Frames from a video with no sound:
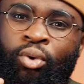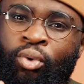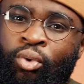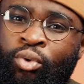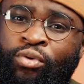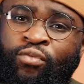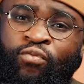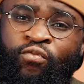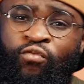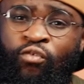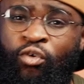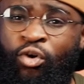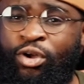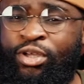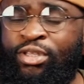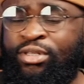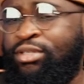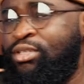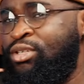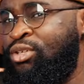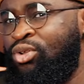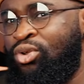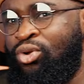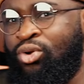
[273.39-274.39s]
own
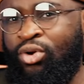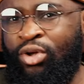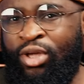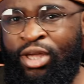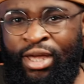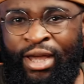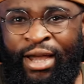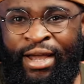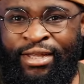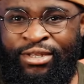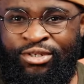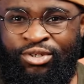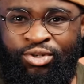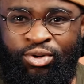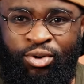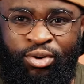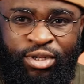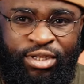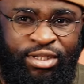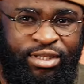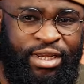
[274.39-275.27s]
voice in your AI song.